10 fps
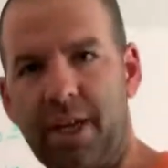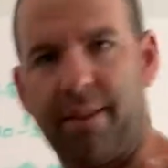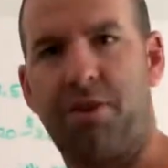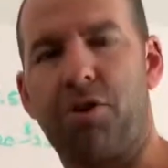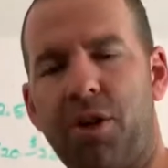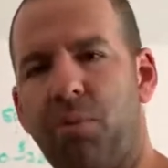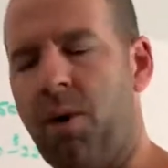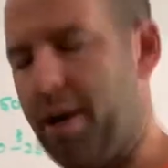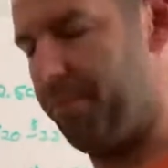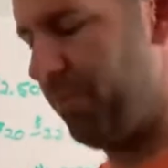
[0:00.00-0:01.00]
and
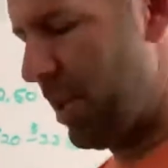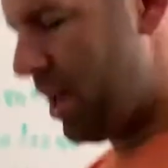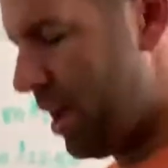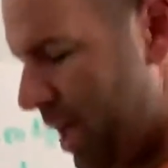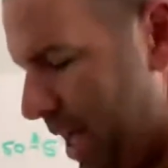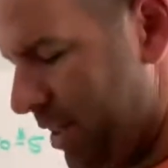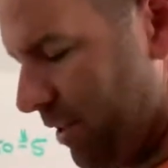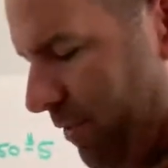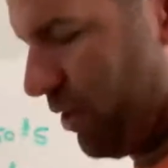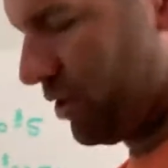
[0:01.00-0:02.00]
31. And the
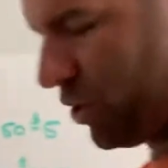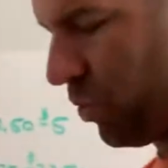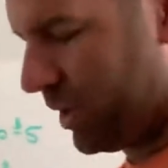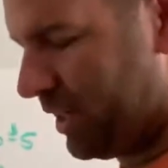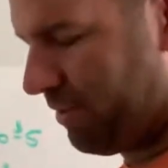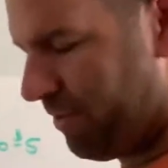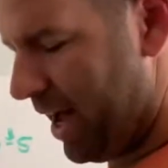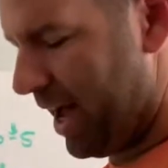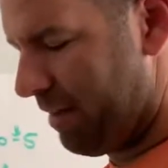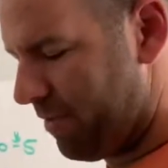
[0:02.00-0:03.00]
first
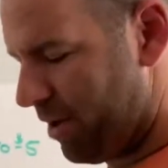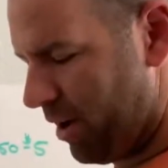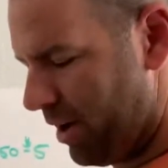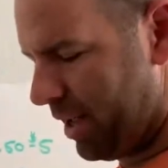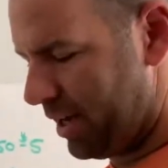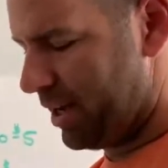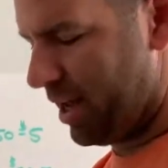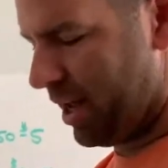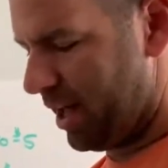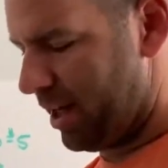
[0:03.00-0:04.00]
25 are in
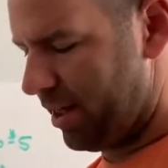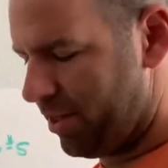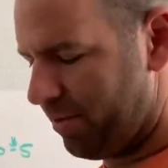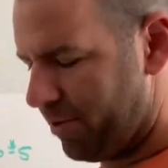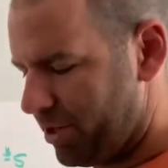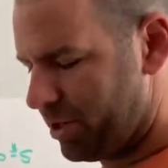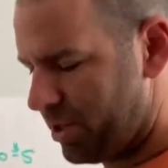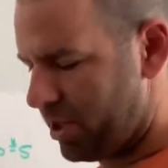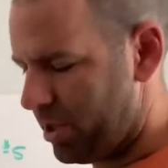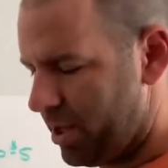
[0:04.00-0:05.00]
the first
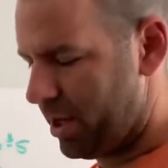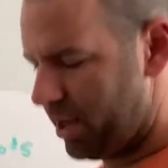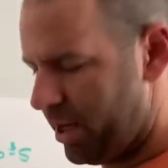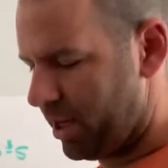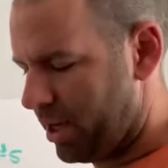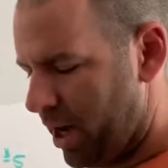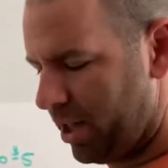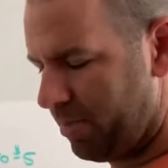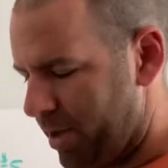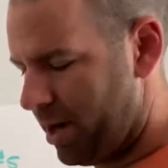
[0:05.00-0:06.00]

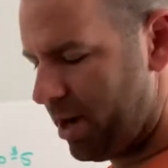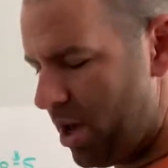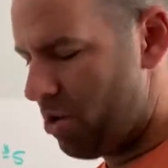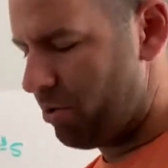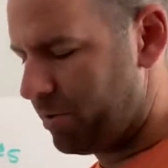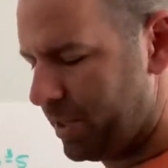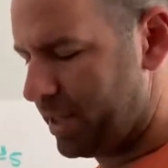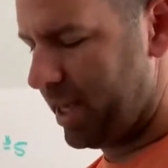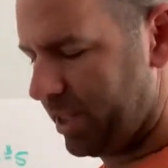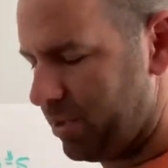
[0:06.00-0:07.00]
column there, which means the
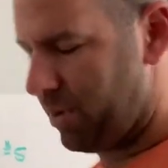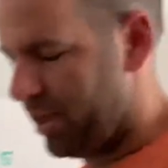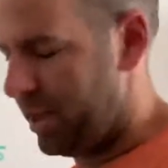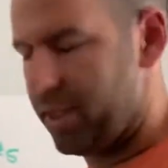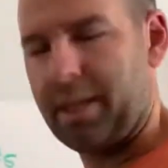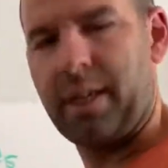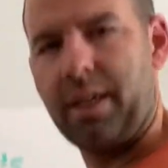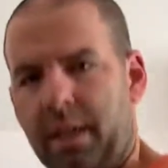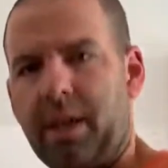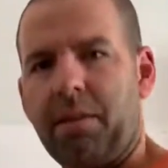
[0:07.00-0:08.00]
next one is going
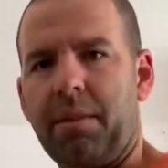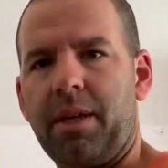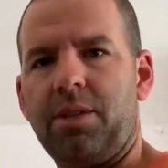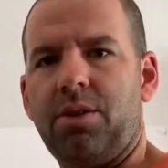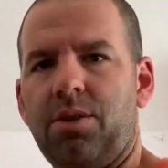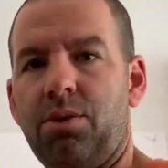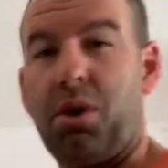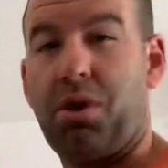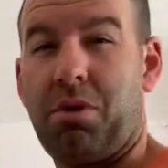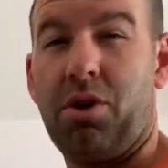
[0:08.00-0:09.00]
to get me to
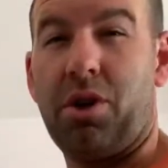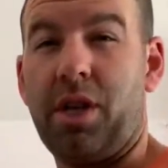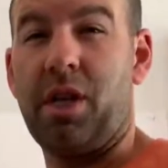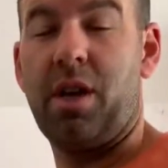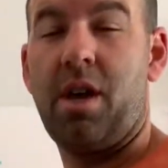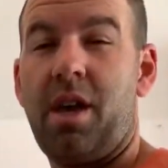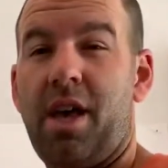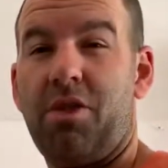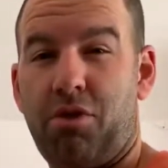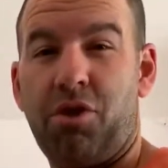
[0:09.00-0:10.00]
30
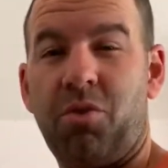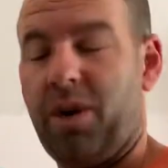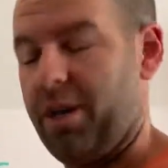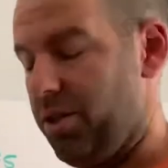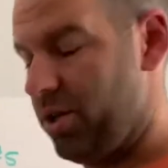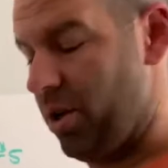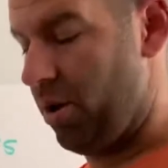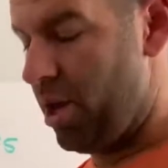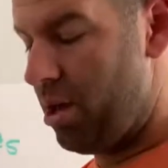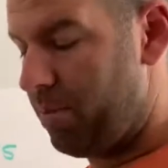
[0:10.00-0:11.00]
and 31. So
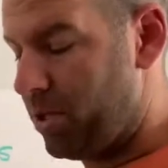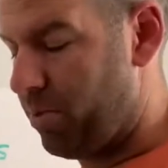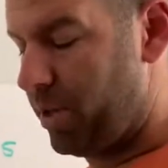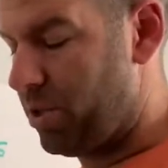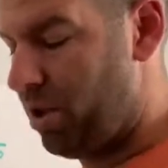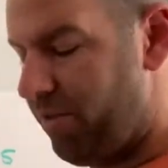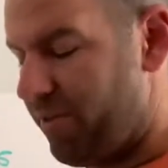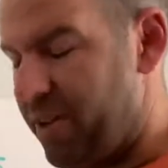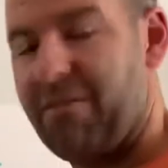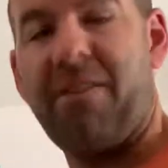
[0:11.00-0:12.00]
between
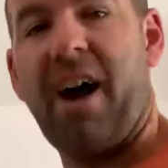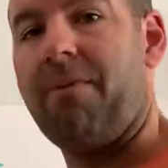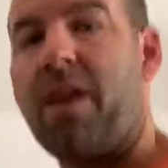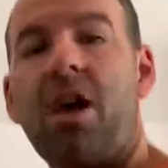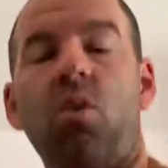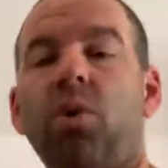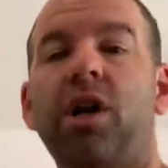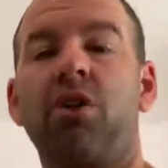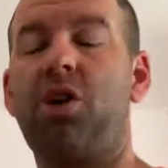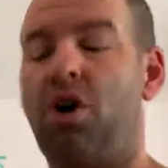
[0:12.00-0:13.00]
250 and 5. We
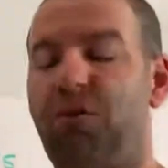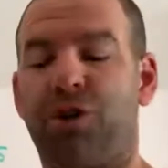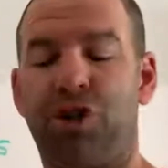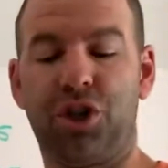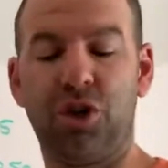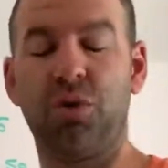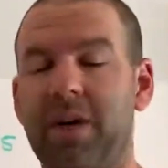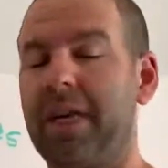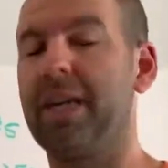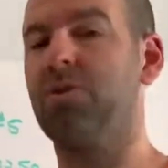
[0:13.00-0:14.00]
don't know for sure what
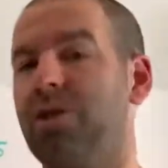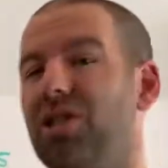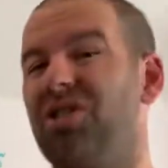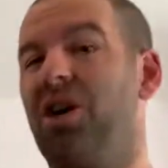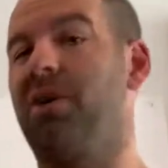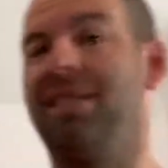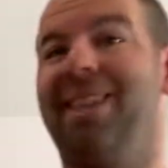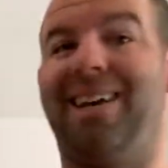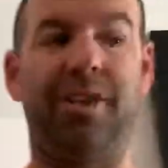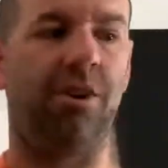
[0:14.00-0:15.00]
it is. We just know it's in
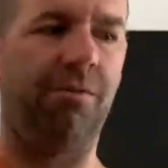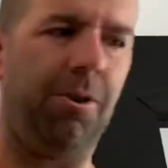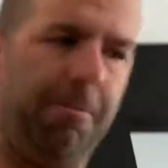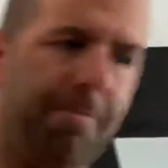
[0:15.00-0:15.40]
that interval.